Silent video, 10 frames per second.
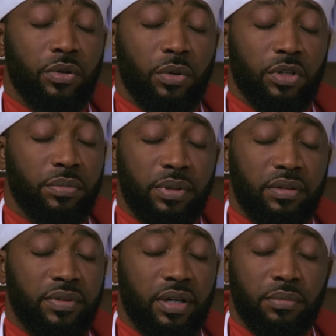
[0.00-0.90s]
don't know what to
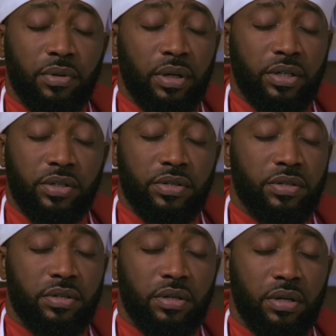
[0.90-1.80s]
believe anymore. I
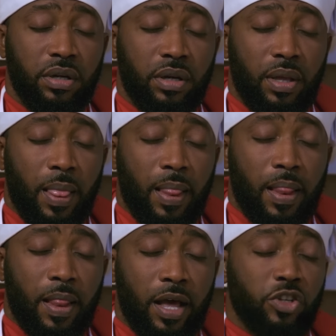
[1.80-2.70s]
just
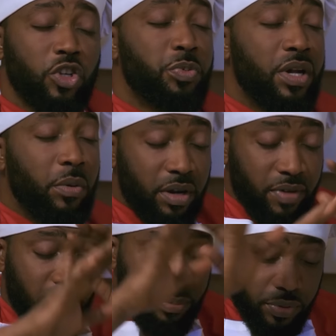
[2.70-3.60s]
feel that
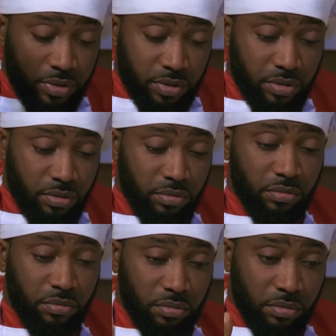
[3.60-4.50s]
whatever happens,
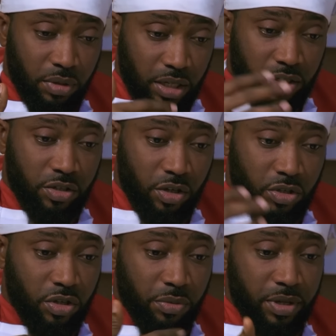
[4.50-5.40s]
let's
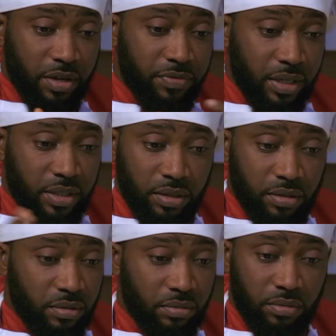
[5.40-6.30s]
just not be
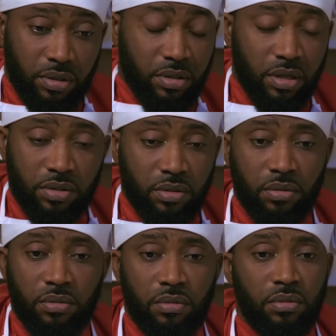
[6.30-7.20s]
affected. So.